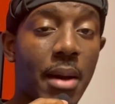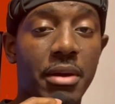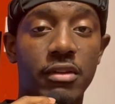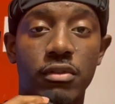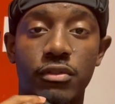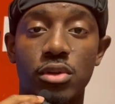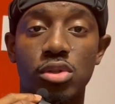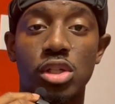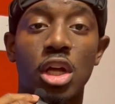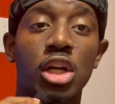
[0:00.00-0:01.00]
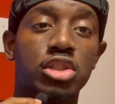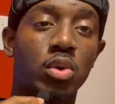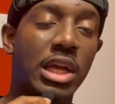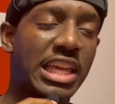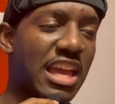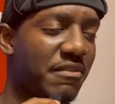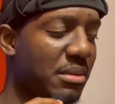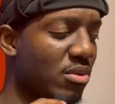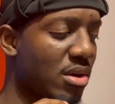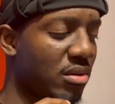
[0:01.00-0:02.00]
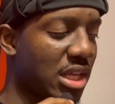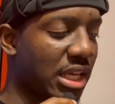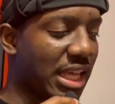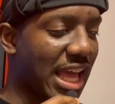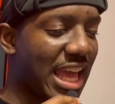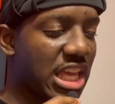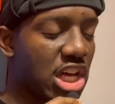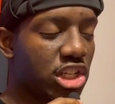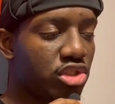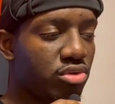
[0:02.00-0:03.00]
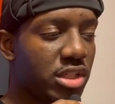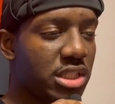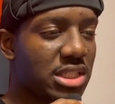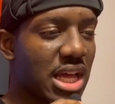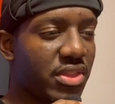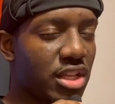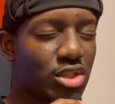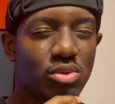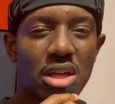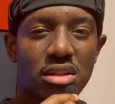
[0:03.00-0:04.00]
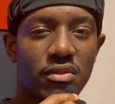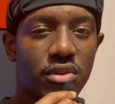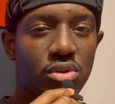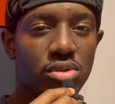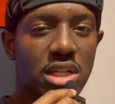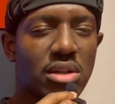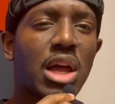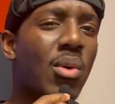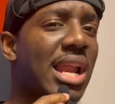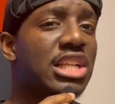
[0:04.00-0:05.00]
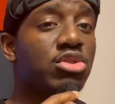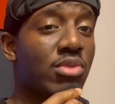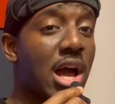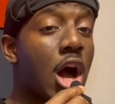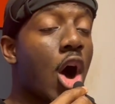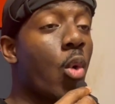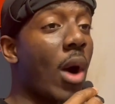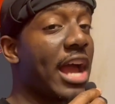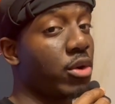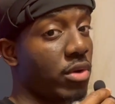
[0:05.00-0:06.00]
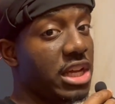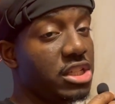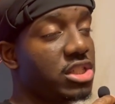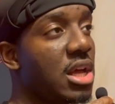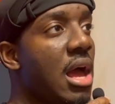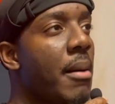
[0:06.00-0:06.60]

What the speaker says: I paid for views, so it gave me around like 800 to I think 2,000 views. I was like, wow, that's a wide range.